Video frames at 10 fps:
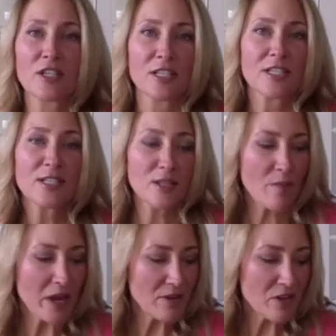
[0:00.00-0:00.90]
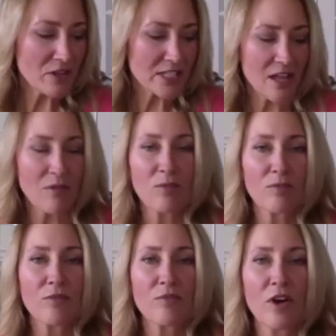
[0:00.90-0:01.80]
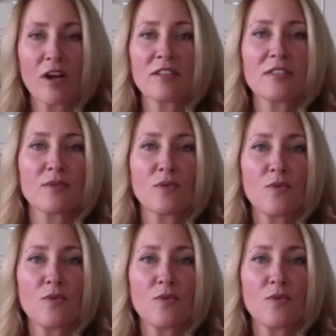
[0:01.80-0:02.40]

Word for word: so maybe you could tell us